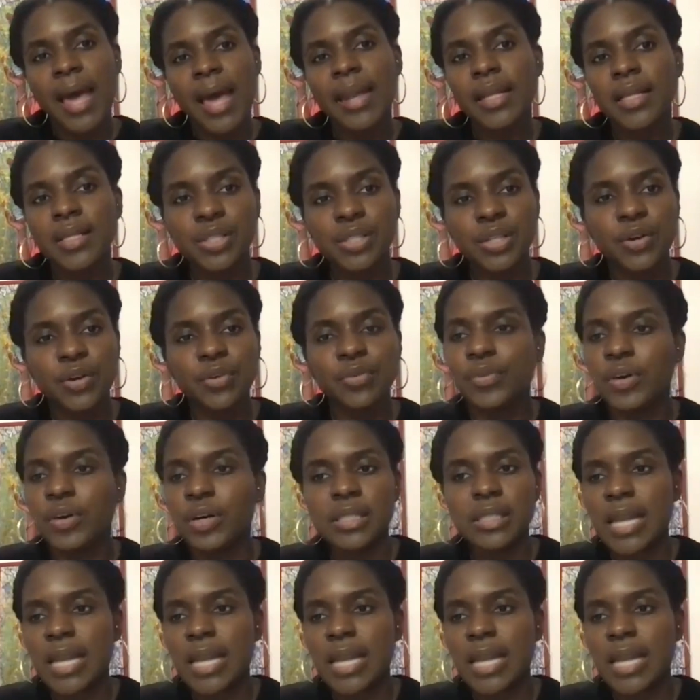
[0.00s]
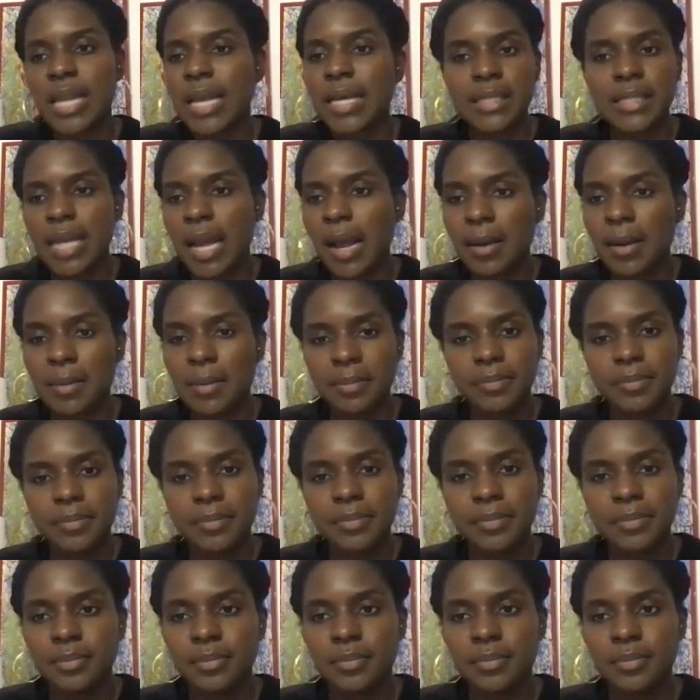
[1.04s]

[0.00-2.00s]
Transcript: that is your first next step.